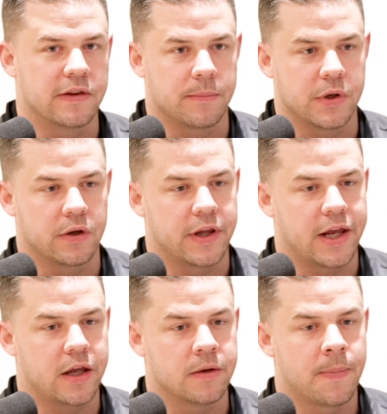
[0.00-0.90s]
to build
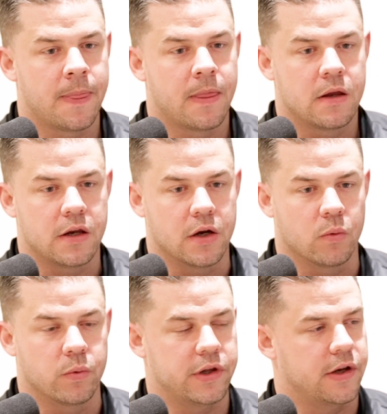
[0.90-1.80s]

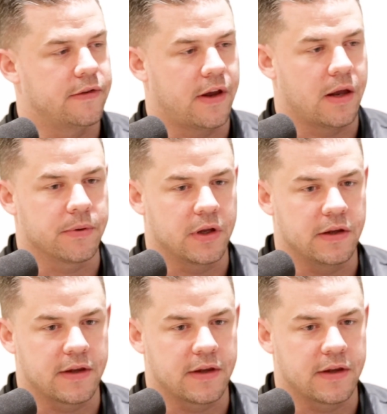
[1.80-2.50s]
really a template